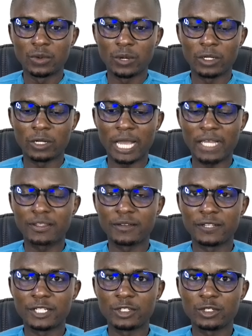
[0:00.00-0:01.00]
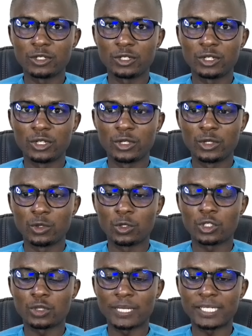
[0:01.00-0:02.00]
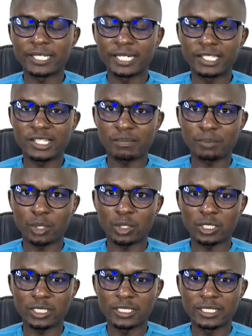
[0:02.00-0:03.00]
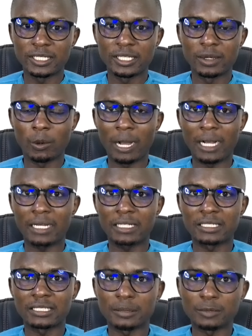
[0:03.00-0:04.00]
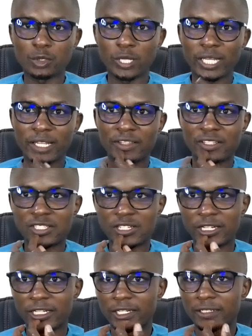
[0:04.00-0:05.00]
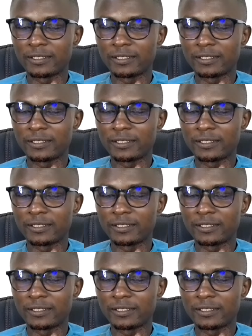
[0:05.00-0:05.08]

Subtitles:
When you like the video, you automatically support the work that I'm doing in this channel.